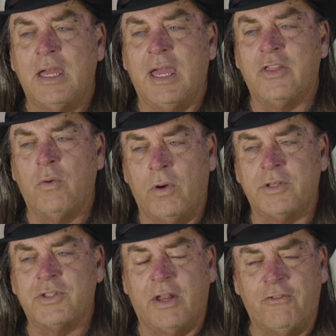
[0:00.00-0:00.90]
And the
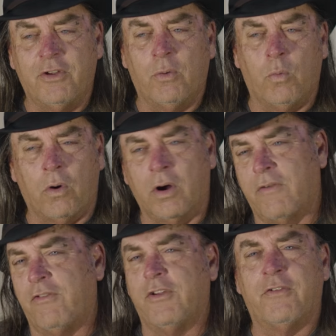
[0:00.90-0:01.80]
ones that I feel
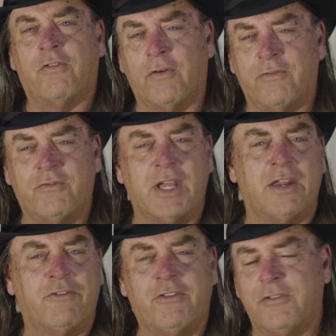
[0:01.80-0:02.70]
work for
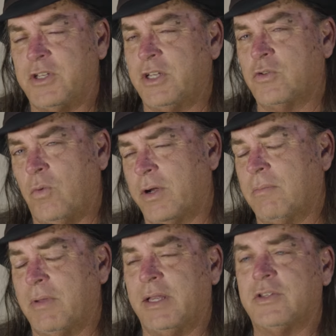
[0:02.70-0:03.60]
10, 15, 20
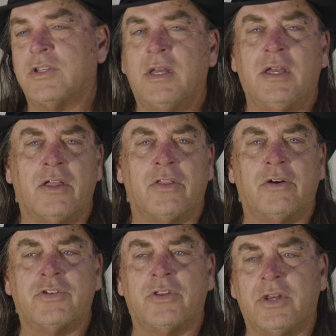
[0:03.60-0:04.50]
minutes,
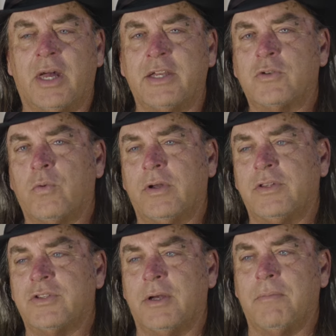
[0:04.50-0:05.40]
those are the nice
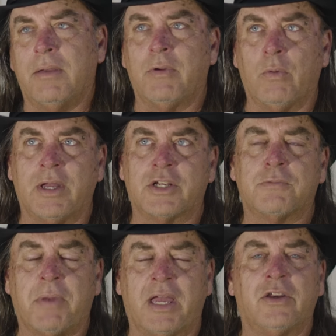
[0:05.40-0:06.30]
ones. Maybe we
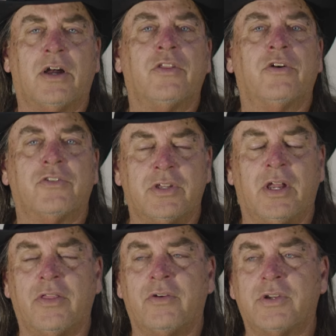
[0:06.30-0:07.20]
expand on those in
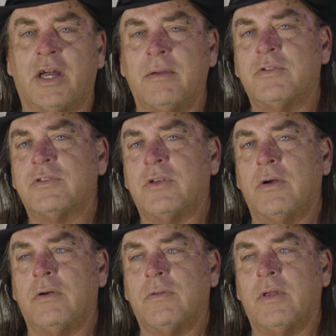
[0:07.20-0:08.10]
other times.
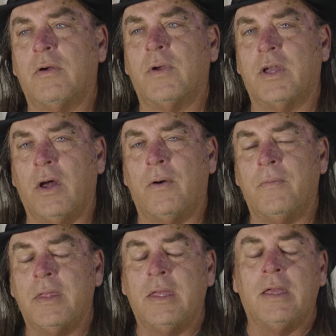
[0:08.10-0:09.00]
So there we go.
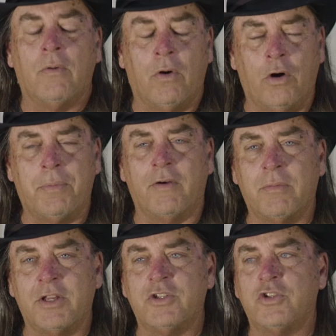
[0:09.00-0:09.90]
Well, hope everybody's